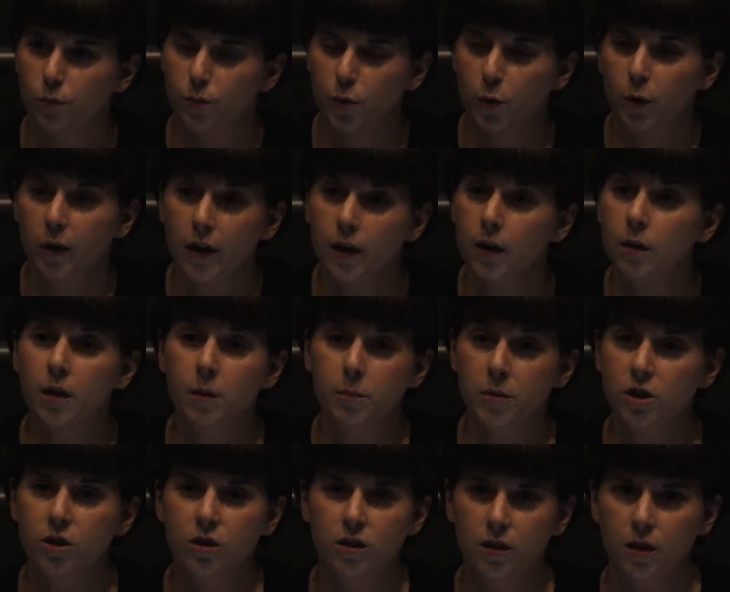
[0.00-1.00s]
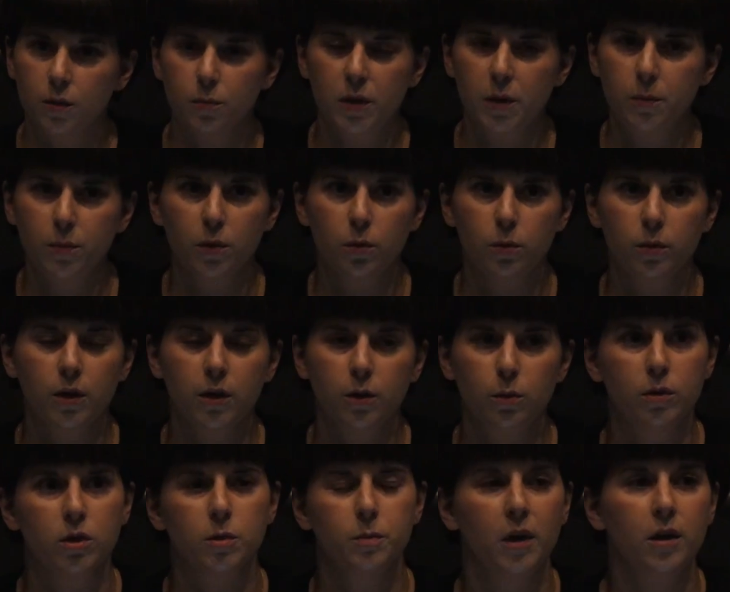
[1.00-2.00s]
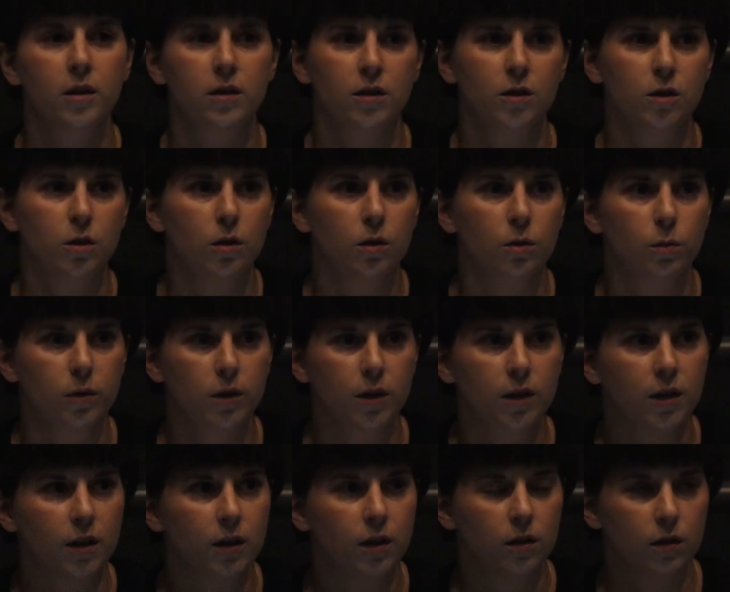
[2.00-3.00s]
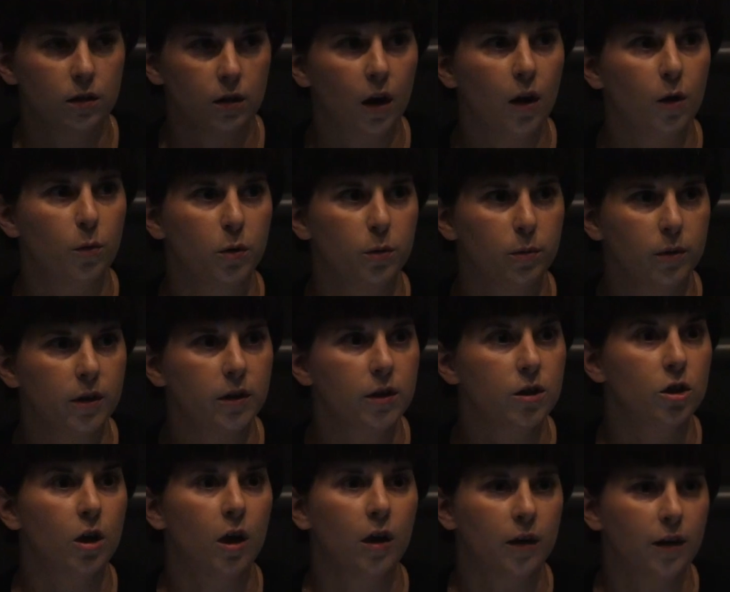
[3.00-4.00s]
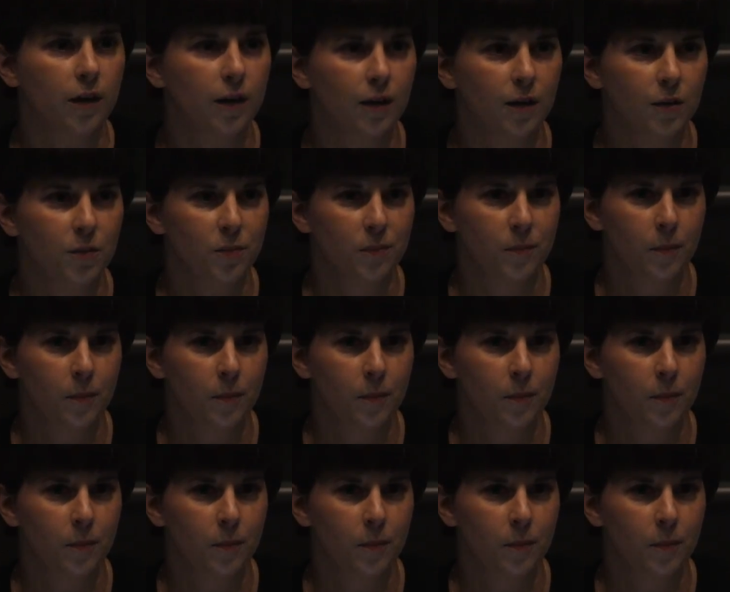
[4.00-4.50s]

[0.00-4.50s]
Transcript: creating images that people really responded to and really thought were really shocking.